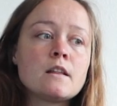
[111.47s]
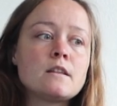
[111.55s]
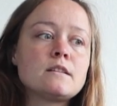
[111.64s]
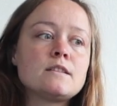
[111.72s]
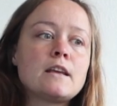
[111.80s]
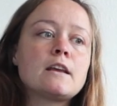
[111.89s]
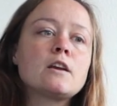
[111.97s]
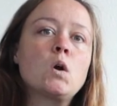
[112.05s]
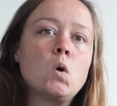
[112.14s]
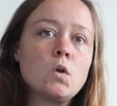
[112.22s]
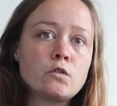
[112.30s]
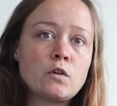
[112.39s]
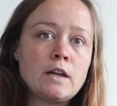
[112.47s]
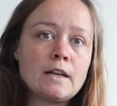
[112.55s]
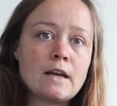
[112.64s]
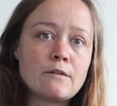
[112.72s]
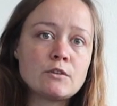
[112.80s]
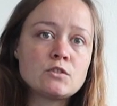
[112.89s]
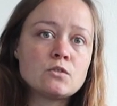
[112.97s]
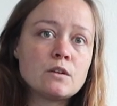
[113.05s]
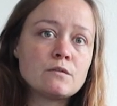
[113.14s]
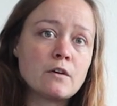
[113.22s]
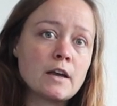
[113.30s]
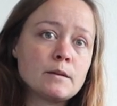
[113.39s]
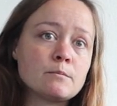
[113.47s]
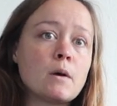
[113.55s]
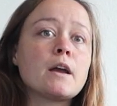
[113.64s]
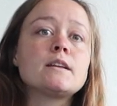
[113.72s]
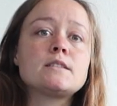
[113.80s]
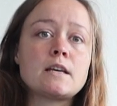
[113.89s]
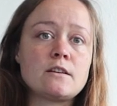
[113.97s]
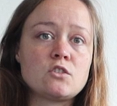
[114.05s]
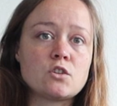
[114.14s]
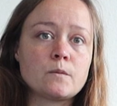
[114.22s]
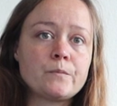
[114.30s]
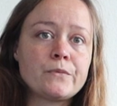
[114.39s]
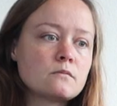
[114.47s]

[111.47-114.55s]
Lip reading: than taking all three and having to divide my attention.